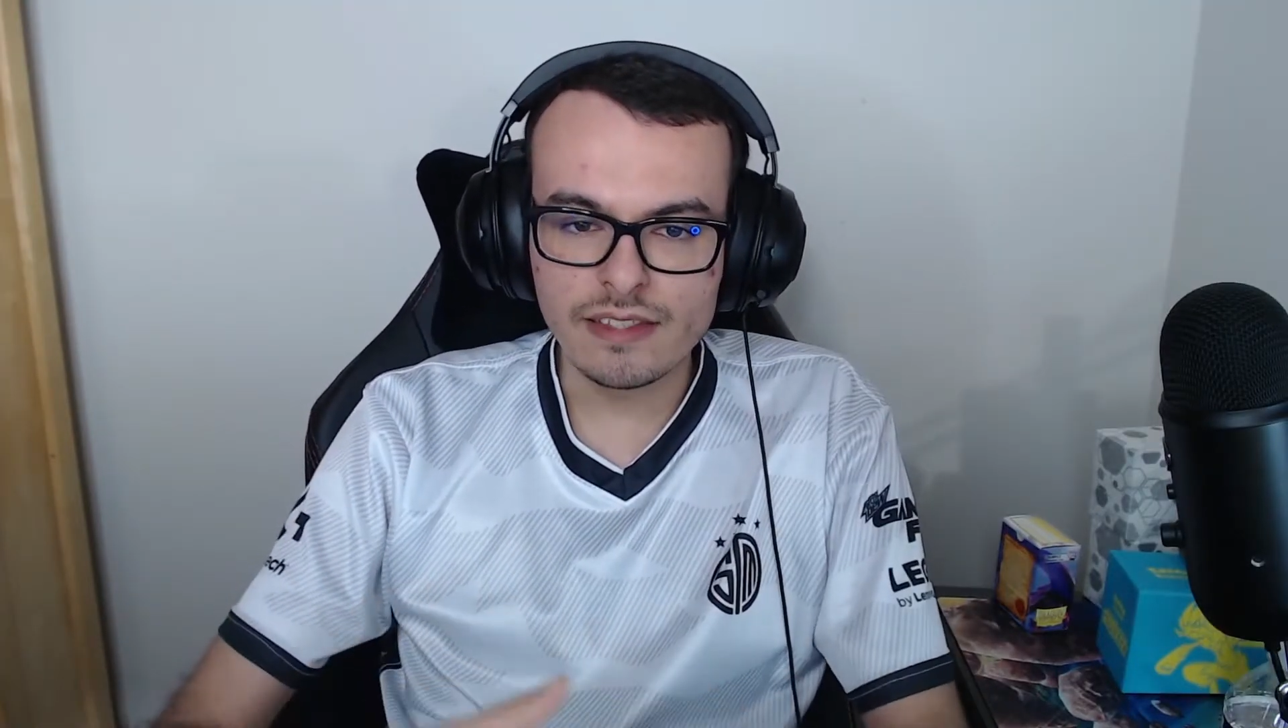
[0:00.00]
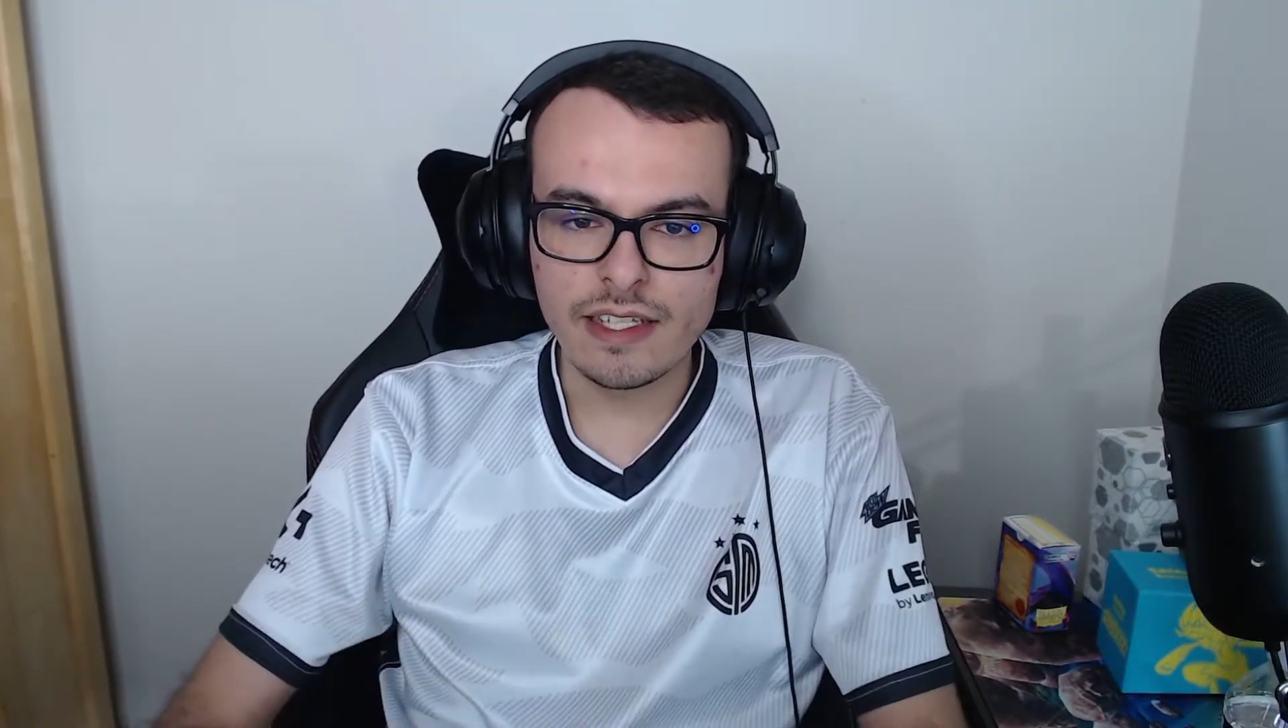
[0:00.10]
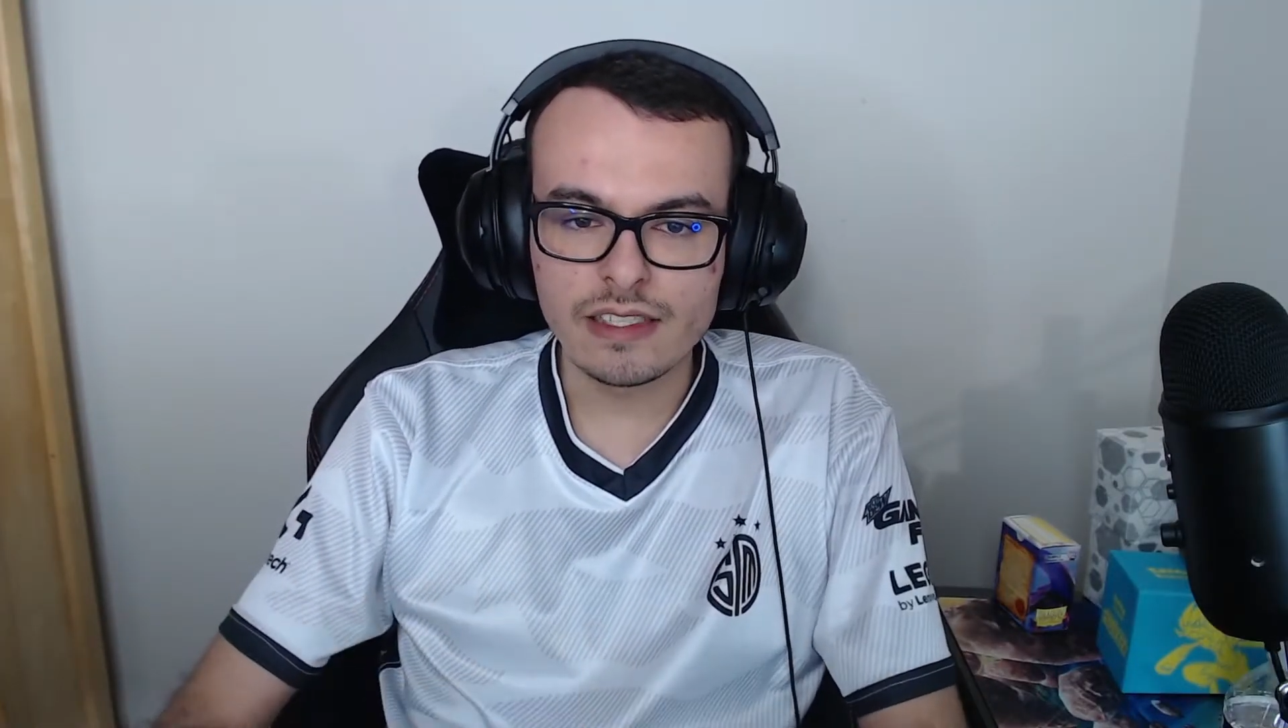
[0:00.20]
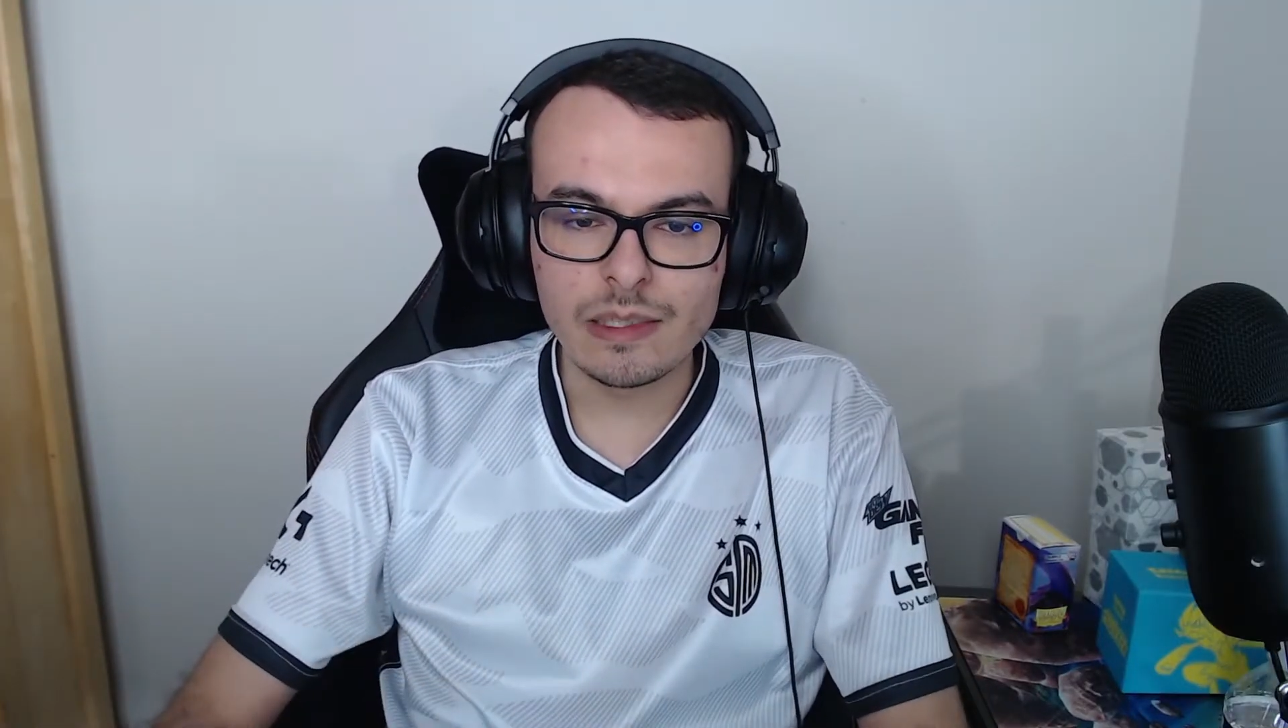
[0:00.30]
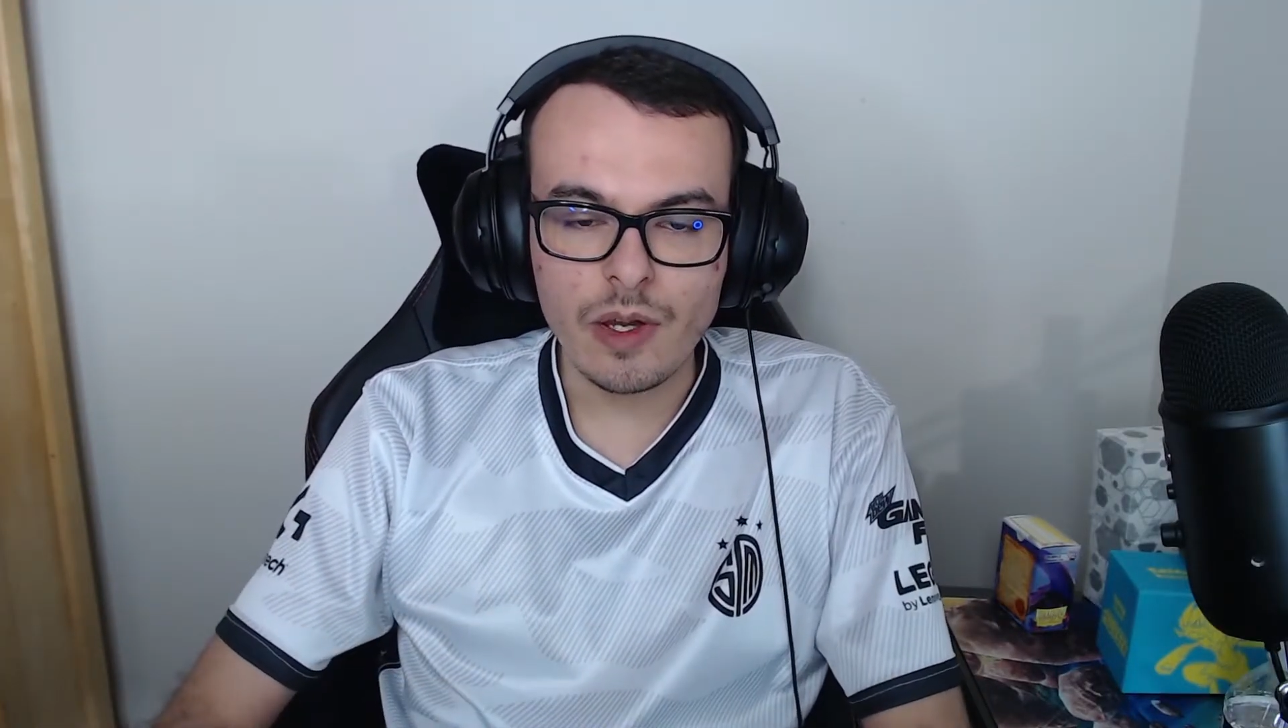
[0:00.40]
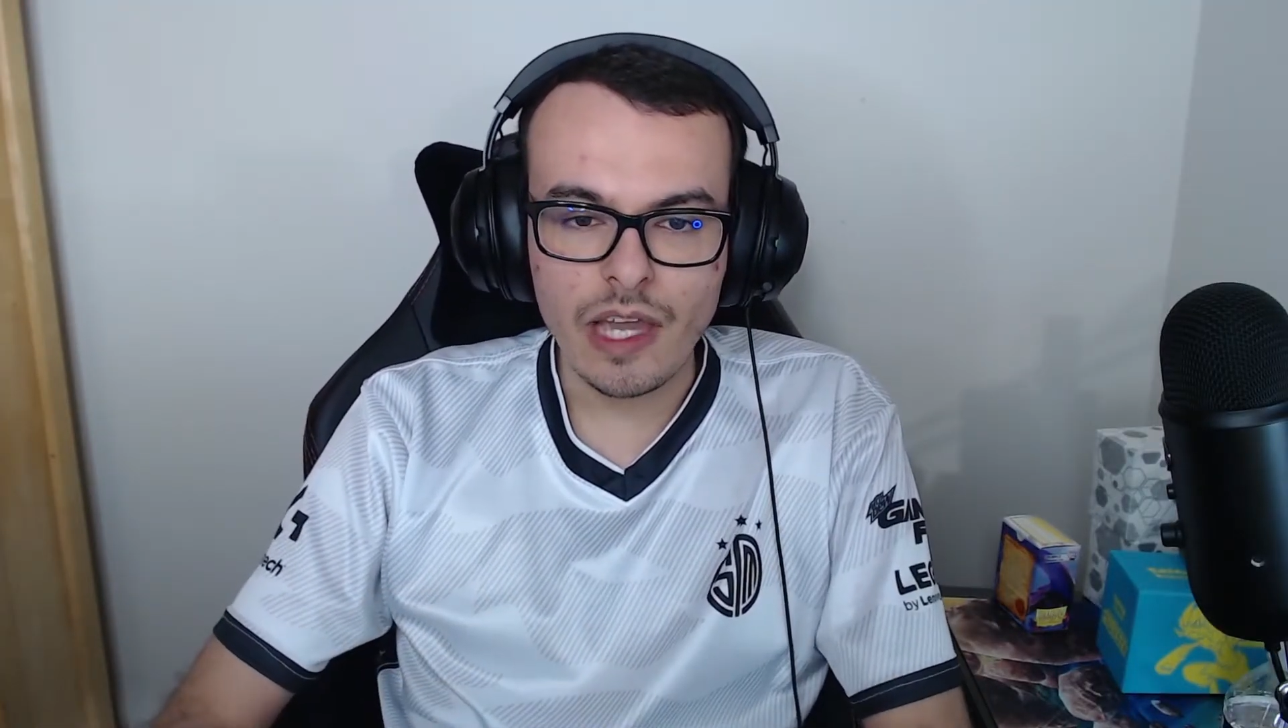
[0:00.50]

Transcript: things about